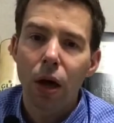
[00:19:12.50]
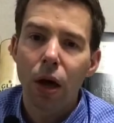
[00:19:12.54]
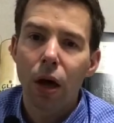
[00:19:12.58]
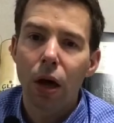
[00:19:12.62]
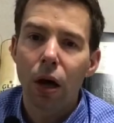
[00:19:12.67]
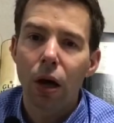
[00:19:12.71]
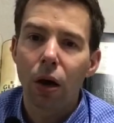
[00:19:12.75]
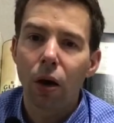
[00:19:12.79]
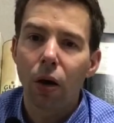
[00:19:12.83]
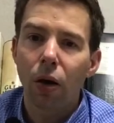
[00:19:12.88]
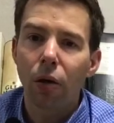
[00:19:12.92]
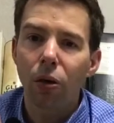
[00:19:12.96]

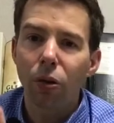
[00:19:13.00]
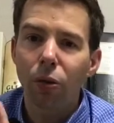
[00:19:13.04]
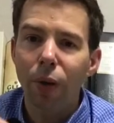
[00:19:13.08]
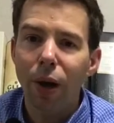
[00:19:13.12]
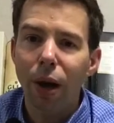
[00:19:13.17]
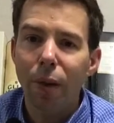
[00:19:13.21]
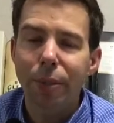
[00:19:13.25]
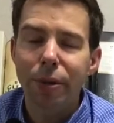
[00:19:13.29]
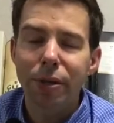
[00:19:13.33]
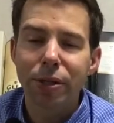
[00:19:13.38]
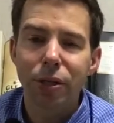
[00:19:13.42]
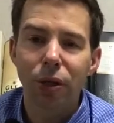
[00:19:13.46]
all the
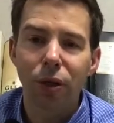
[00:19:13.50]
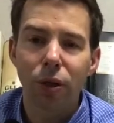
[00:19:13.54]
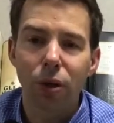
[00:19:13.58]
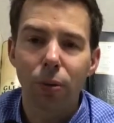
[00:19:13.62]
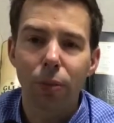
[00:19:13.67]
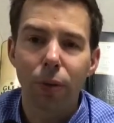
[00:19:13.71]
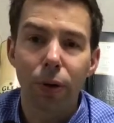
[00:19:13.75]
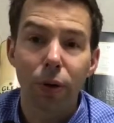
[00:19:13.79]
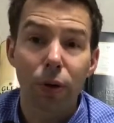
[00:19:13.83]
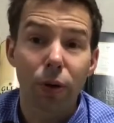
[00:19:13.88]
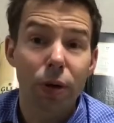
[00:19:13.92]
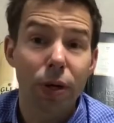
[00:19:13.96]
way up until
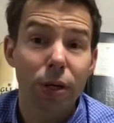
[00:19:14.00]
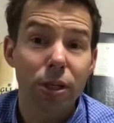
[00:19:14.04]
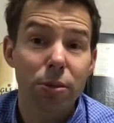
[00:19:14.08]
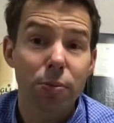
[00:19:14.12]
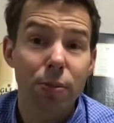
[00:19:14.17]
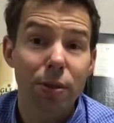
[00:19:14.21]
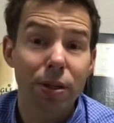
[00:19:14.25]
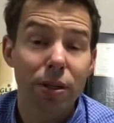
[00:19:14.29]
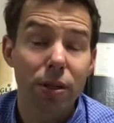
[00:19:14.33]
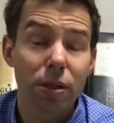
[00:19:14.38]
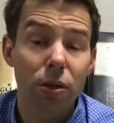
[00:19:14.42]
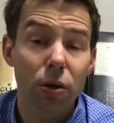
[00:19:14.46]
about
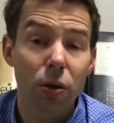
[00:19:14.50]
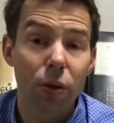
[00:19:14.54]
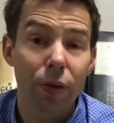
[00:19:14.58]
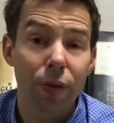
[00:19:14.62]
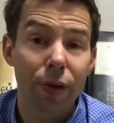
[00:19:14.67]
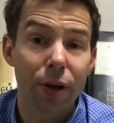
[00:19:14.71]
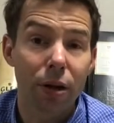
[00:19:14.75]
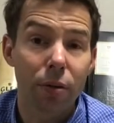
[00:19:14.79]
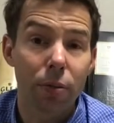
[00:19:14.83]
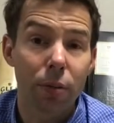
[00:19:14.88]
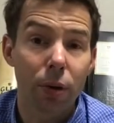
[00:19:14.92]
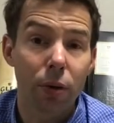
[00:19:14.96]
Christmas or
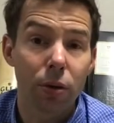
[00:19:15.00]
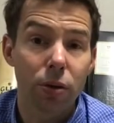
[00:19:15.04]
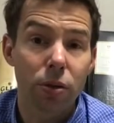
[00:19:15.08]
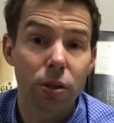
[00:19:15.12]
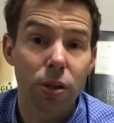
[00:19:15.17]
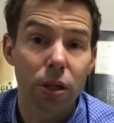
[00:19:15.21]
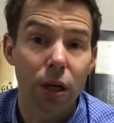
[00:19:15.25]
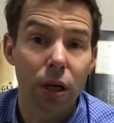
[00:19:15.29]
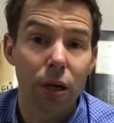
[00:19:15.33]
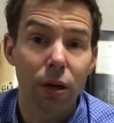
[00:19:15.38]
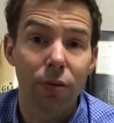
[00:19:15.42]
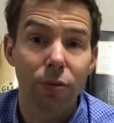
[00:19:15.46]

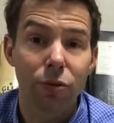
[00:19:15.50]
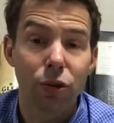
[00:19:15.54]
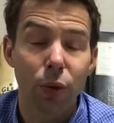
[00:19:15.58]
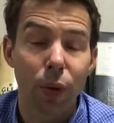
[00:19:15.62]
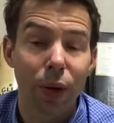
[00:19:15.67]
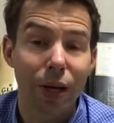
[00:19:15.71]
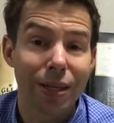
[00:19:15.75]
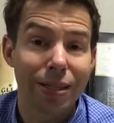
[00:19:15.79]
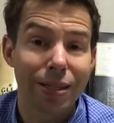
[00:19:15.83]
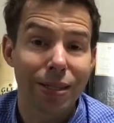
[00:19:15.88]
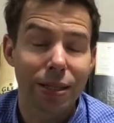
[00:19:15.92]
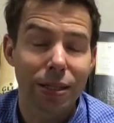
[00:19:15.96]
thereabouts of
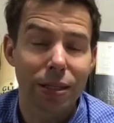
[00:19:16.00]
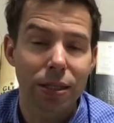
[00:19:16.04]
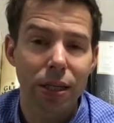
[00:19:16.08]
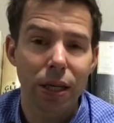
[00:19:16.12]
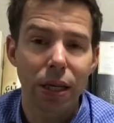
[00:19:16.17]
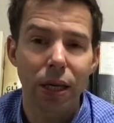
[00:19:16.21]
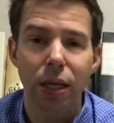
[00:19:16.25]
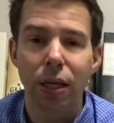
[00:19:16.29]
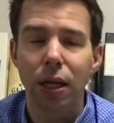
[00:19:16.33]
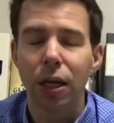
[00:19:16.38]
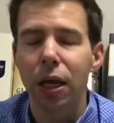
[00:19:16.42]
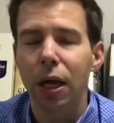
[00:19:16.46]

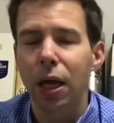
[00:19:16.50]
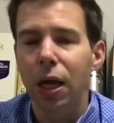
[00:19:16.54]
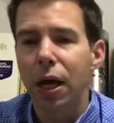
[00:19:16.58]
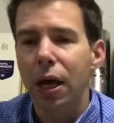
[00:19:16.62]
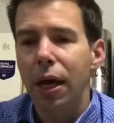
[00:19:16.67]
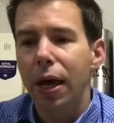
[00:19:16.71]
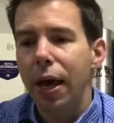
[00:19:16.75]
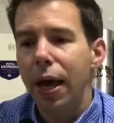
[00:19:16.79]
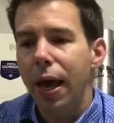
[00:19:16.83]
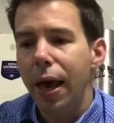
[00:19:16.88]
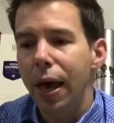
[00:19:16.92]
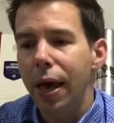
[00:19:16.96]
2016,
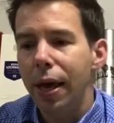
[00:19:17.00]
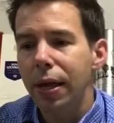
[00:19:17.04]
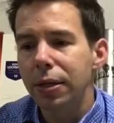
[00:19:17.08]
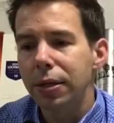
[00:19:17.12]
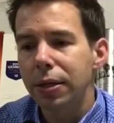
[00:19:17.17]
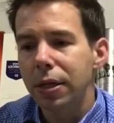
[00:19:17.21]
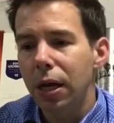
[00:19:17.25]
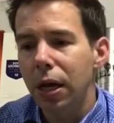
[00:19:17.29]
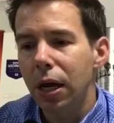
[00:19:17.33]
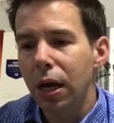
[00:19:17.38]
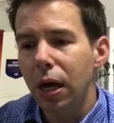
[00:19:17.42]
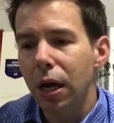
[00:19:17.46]

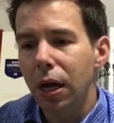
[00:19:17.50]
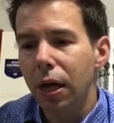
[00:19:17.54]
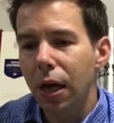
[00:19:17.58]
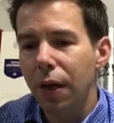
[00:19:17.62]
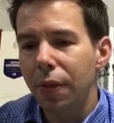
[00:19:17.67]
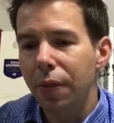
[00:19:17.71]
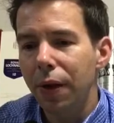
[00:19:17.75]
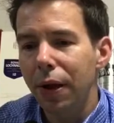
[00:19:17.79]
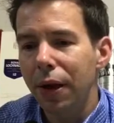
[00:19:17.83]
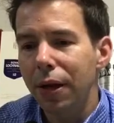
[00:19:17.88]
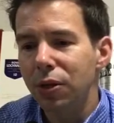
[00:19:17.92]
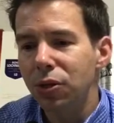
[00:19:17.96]
and
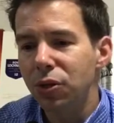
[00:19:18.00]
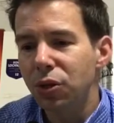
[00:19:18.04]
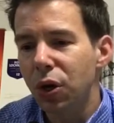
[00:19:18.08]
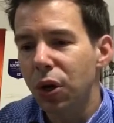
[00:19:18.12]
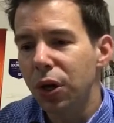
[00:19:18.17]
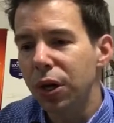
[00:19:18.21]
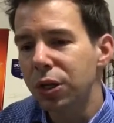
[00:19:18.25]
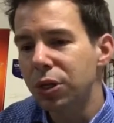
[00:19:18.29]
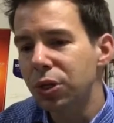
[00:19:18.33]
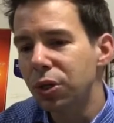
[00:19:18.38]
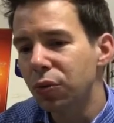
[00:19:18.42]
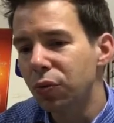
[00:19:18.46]
then I
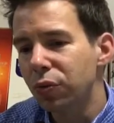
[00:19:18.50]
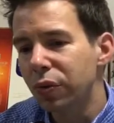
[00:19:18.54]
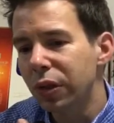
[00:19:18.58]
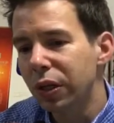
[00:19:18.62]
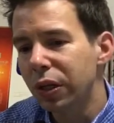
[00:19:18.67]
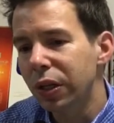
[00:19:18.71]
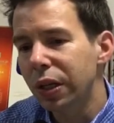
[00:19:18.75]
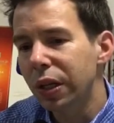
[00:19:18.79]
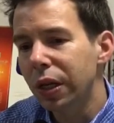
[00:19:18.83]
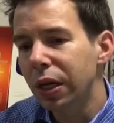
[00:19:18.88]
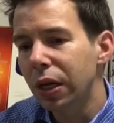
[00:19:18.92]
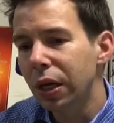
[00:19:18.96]
started to
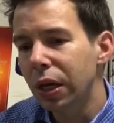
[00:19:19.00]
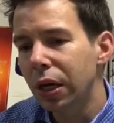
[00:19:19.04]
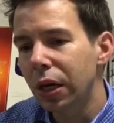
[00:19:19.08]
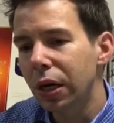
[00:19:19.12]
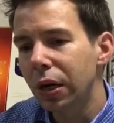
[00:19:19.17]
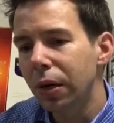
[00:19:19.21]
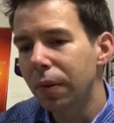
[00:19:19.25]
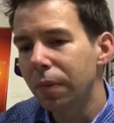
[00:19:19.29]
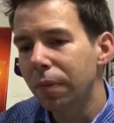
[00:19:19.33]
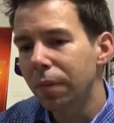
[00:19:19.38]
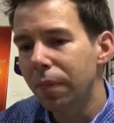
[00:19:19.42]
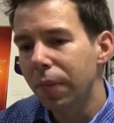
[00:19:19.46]
really
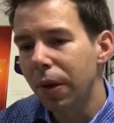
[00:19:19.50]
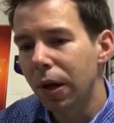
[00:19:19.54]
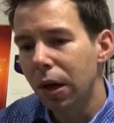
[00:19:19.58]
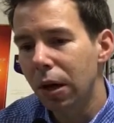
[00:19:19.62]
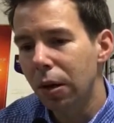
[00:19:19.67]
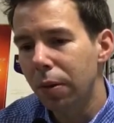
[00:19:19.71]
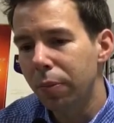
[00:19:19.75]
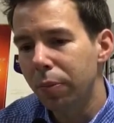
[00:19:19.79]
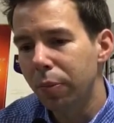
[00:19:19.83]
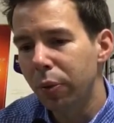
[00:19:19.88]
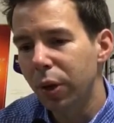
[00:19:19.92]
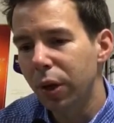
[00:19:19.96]

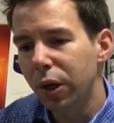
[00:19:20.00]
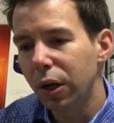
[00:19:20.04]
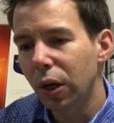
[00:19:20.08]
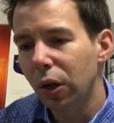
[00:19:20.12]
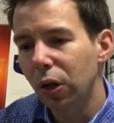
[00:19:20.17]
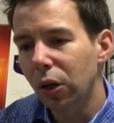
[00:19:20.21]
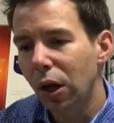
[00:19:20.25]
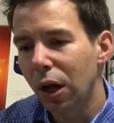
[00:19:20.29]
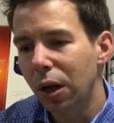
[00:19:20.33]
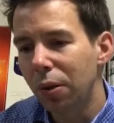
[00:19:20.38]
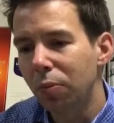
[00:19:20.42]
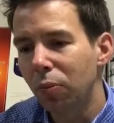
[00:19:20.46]
put a
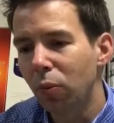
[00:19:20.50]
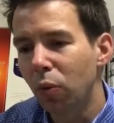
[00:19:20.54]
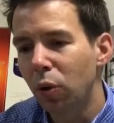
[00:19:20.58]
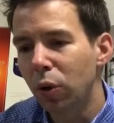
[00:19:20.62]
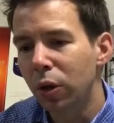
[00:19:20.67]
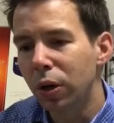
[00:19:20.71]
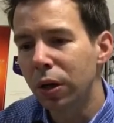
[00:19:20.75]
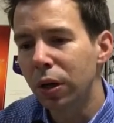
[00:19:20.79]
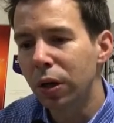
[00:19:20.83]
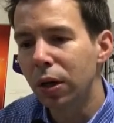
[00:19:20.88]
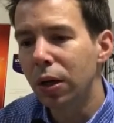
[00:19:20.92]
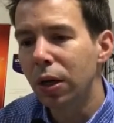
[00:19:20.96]
lot
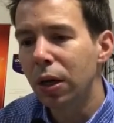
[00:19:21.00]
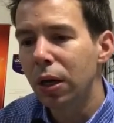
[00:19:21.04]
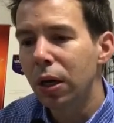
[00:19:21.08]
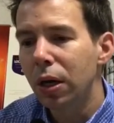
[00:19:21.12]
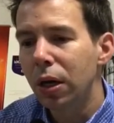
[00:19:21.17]
more